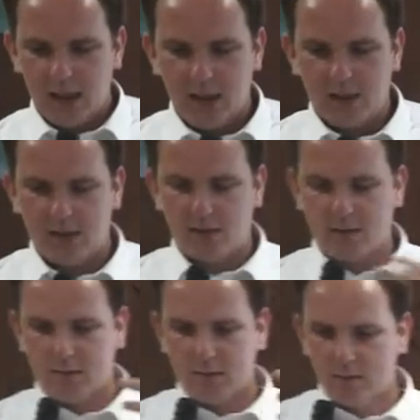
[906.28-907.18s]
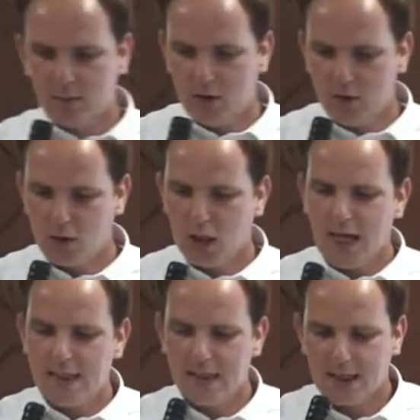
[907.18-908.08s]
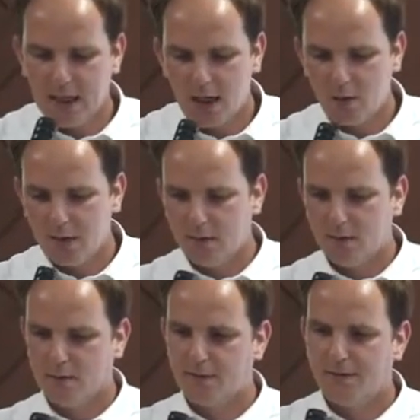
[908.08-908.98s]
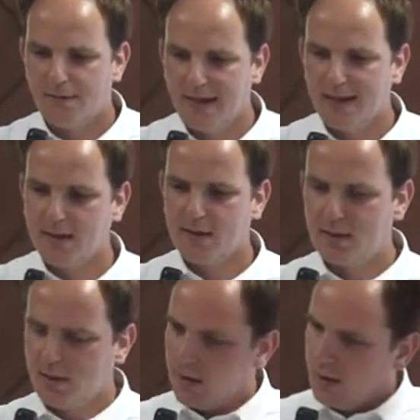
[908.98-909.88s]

is utilizing carbon finance.